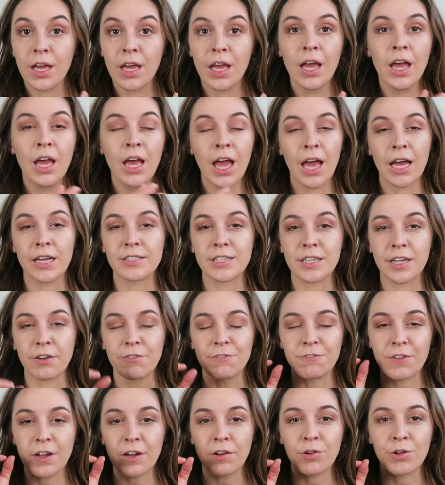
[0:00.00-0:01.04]
it as like a
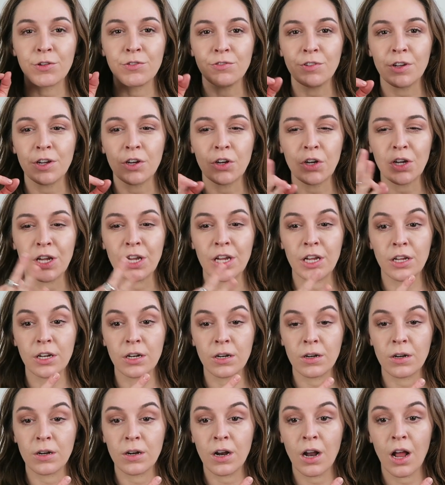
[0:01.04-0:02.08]
very, very
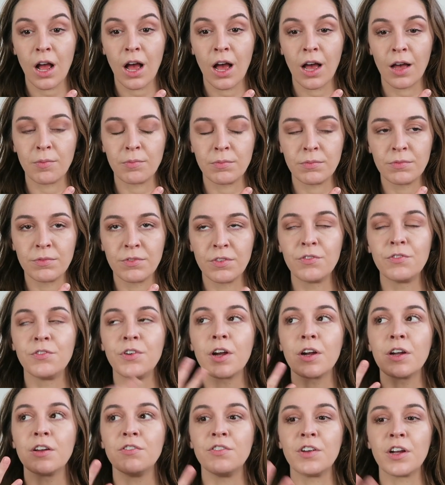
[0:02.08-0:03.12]
inner, um,
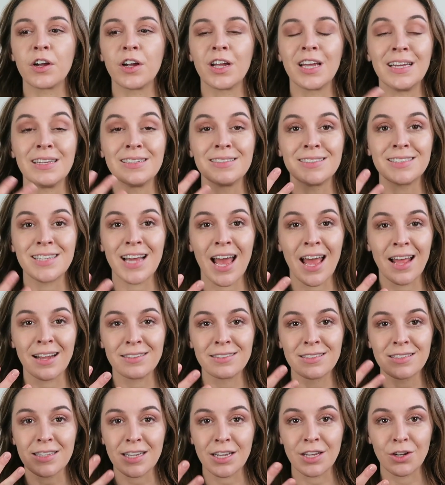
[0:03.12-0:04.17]
very, very
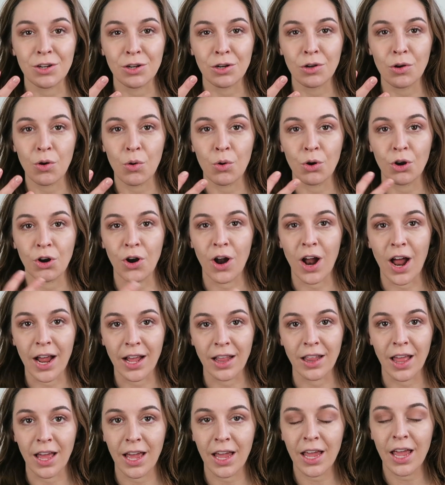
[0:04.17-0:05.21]
intense inner corner
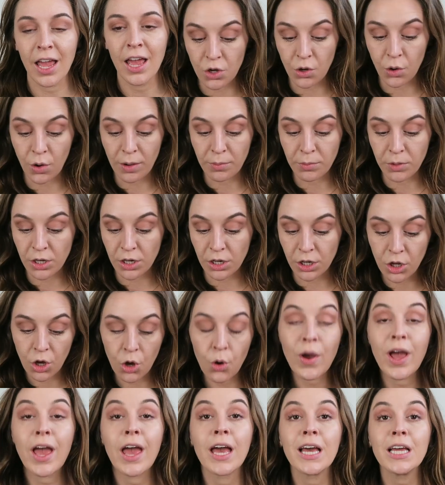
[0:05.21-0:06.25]
highlight. So I'm gonna
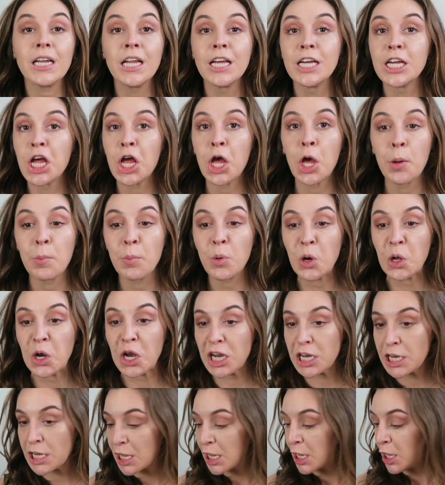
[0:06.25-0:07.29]
go ahead, put
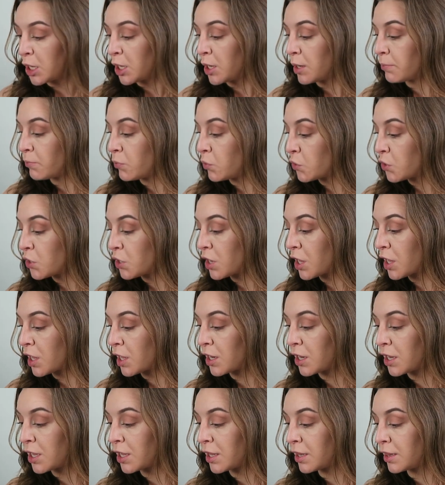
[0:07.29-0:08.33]
it, put it
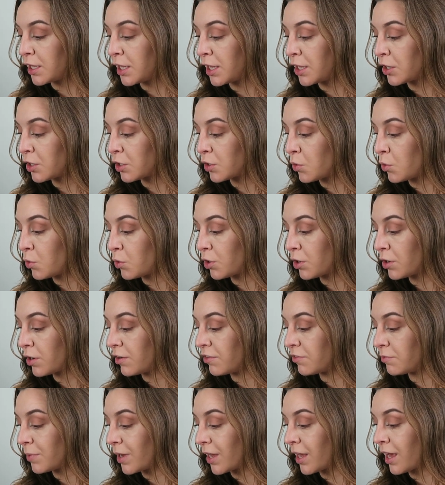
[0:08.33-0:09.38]
on uh, the inner corner
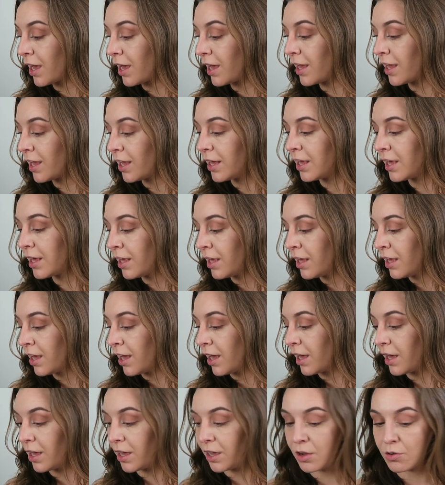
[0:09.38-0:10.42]
of my eye.
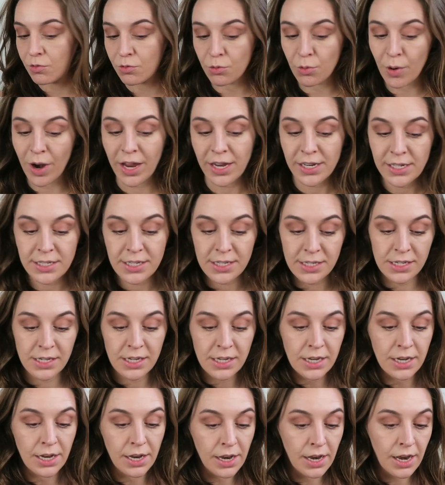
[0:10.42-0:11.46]
Uh, right
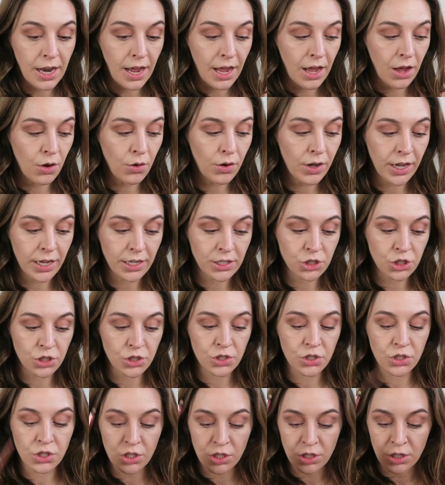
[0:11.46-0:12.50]
now, I
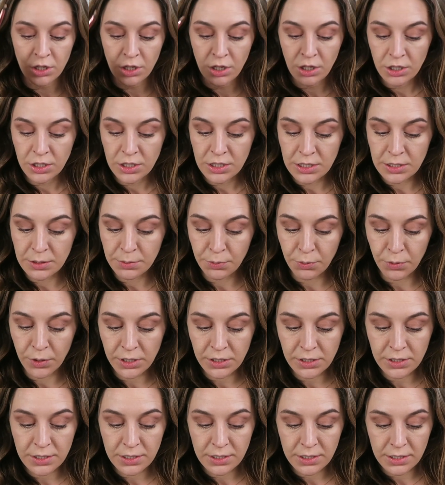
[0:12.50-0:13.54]
just
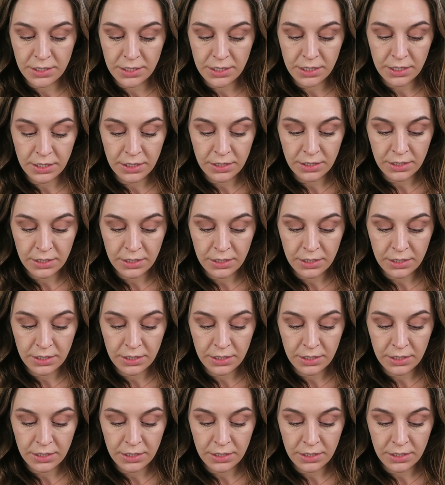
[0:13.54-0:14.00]
spritzed